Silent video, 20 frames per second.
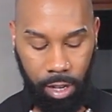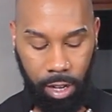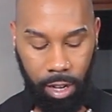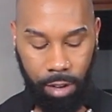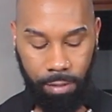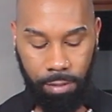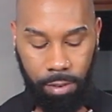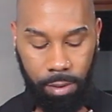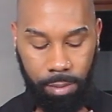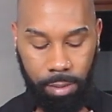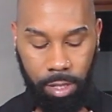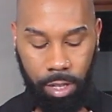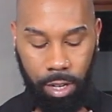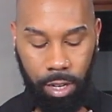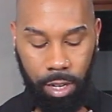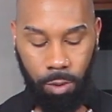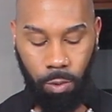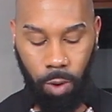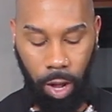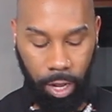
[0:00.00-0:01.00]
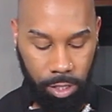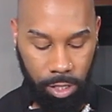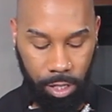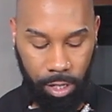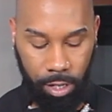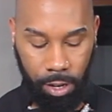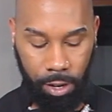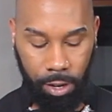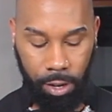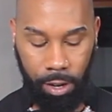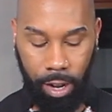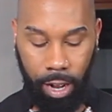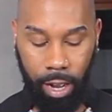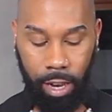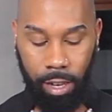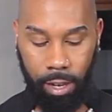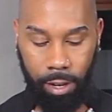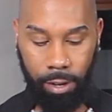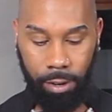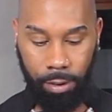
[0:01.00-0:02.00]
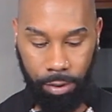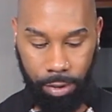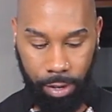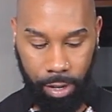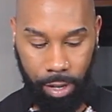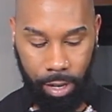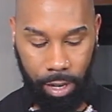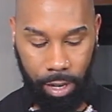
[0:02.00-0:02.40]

And from sitting watching her, I learned a